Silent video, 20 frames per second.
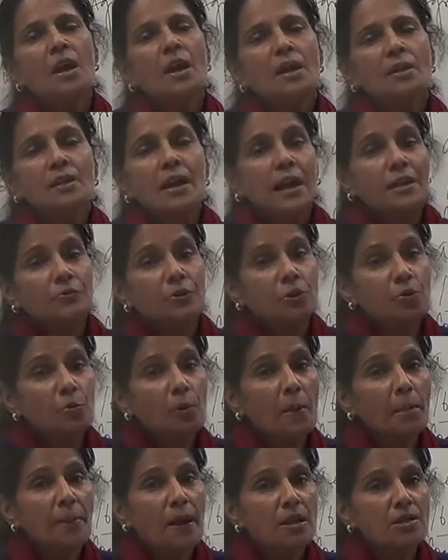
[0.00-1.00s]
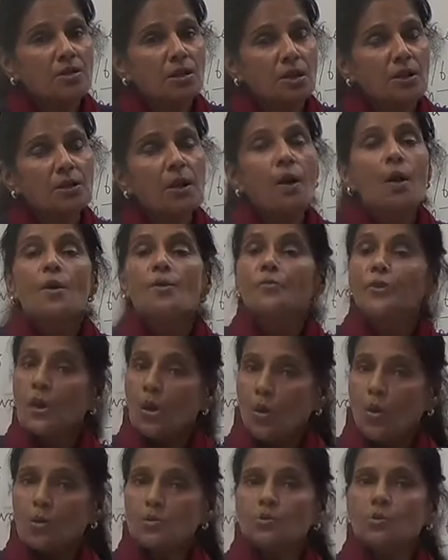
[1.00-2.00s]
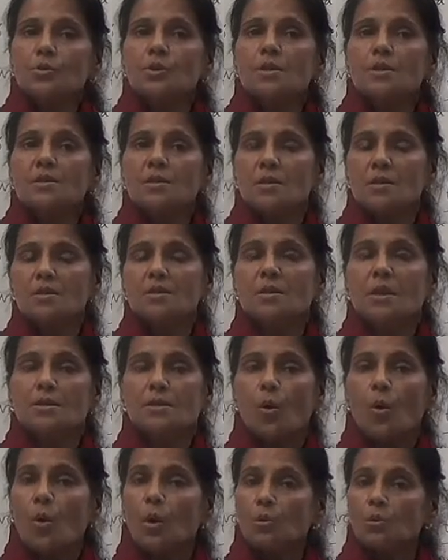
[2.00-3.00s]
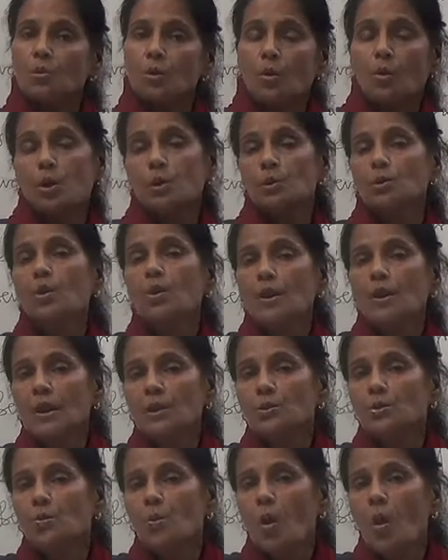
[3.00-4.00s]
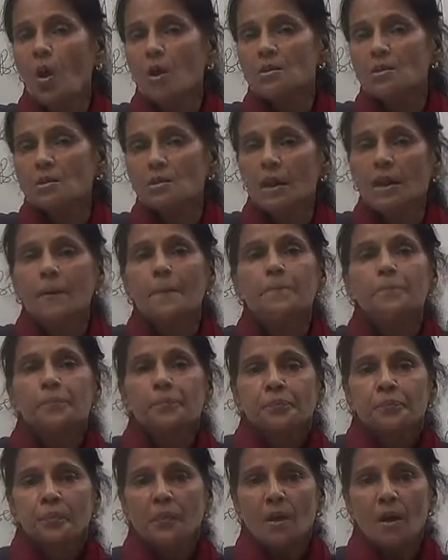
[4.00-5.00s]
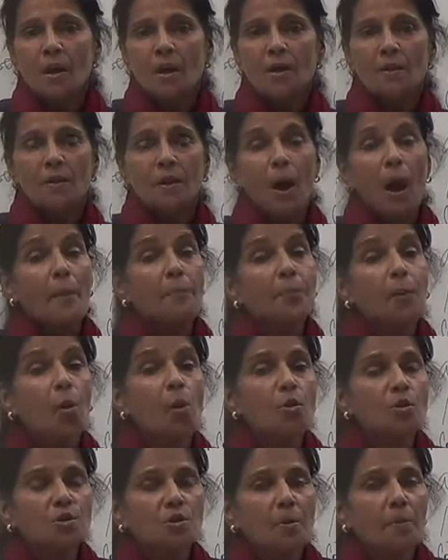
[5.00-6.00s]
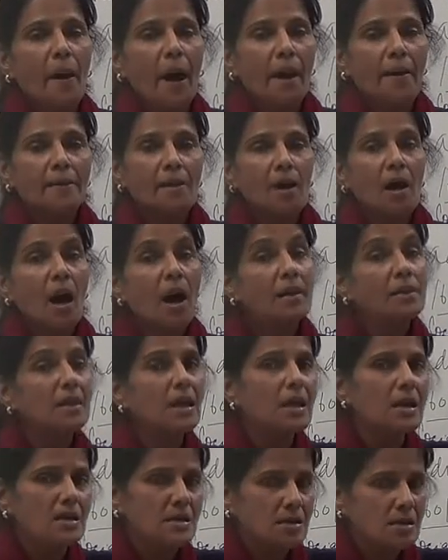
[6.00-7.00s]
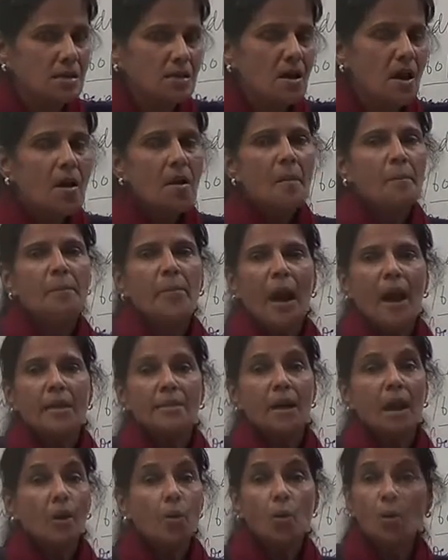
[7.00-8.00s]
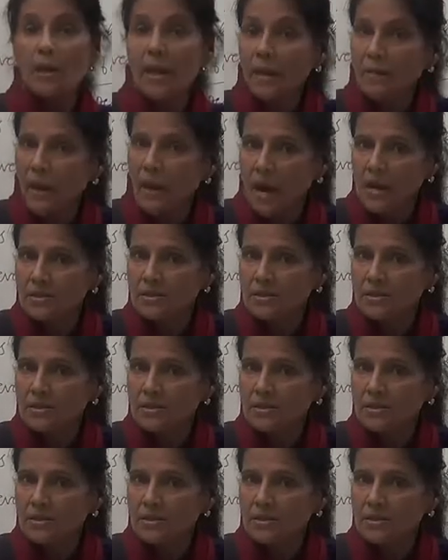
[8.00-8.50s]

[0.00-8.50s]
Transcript: that were to be painted. We also discussed that al although it was opposed by the hadith, by the ulemas